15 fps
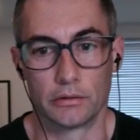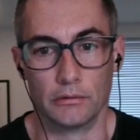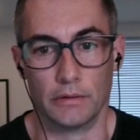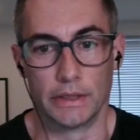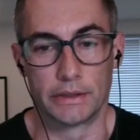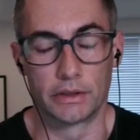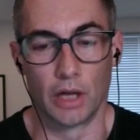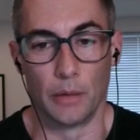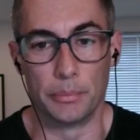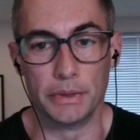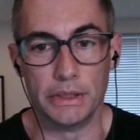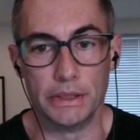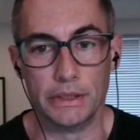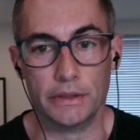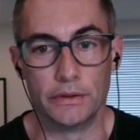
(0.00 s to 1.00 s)
like
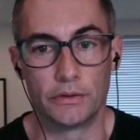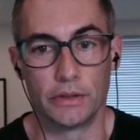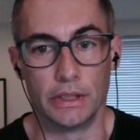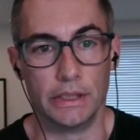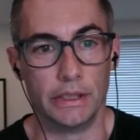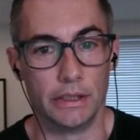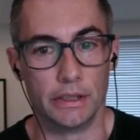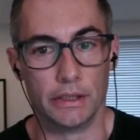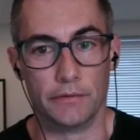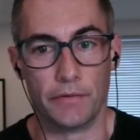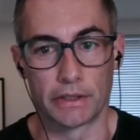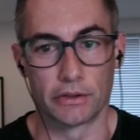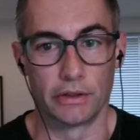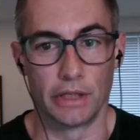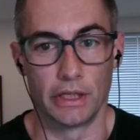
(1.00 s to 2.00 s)
companies in the
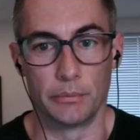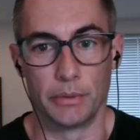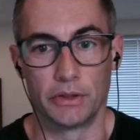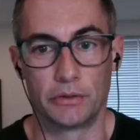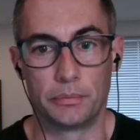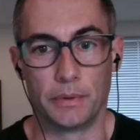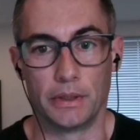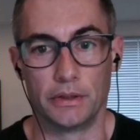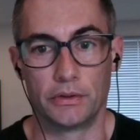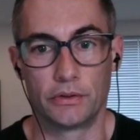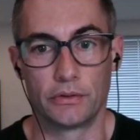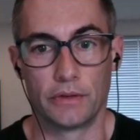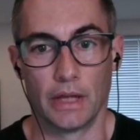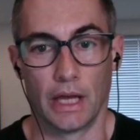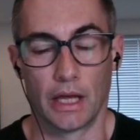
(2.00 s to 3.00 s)
vector database space
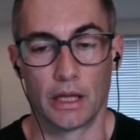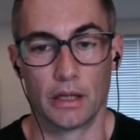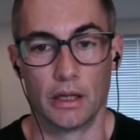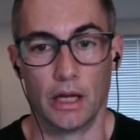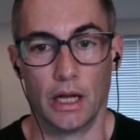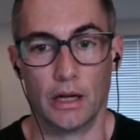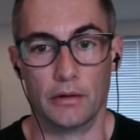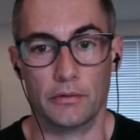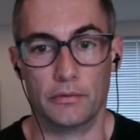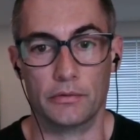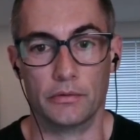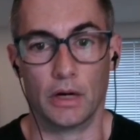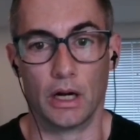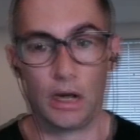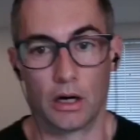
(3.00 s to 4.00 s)
that
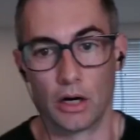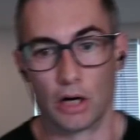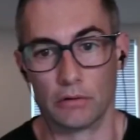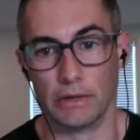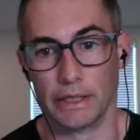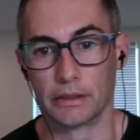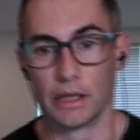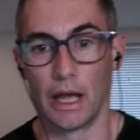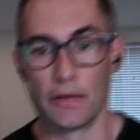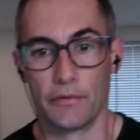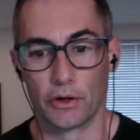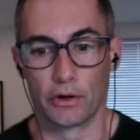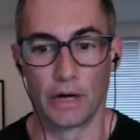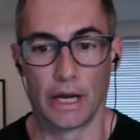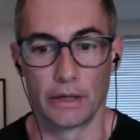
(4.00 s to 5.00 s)
are like had
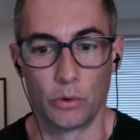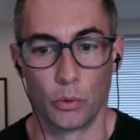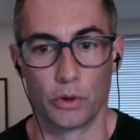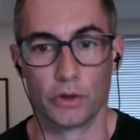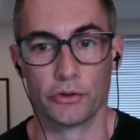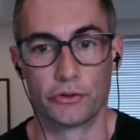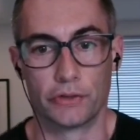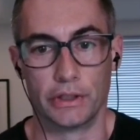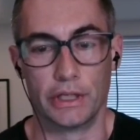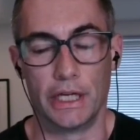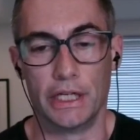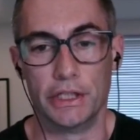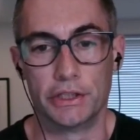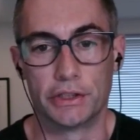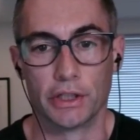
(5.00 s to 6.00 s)
their headquarters in
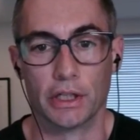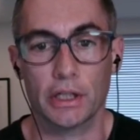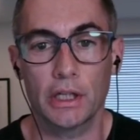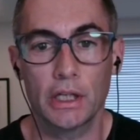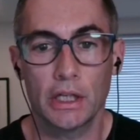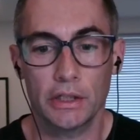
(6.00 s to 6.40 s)
Asia.